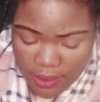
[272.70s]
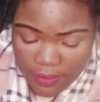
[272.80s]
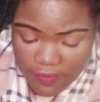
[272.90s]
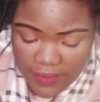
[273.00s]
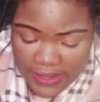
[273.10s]

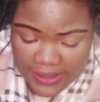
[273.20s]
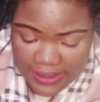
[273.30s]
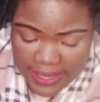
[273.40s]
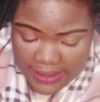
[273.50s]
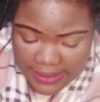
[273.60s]
verse
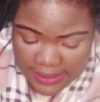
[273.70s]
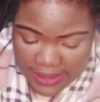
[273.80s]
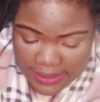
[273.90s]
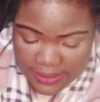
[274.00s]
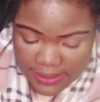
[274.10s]
9
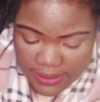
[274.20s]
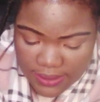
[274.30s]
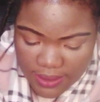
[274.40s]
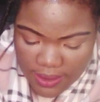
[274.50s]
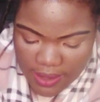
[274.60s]
says,
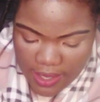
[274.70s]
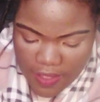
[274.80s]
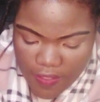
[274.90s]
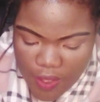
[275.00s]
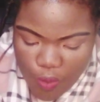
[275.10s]

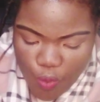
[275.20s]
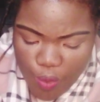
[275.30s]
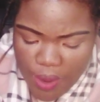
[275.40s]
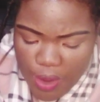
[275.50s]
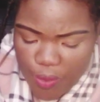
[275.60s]
the
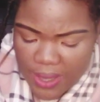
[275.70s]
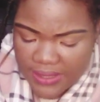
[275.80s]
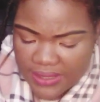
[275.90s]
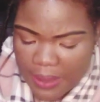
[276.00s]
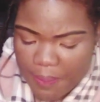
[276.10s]
woman was
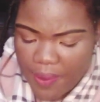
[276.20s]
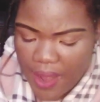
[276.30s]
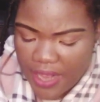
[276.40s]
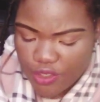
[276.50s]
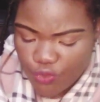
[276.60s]
surprised,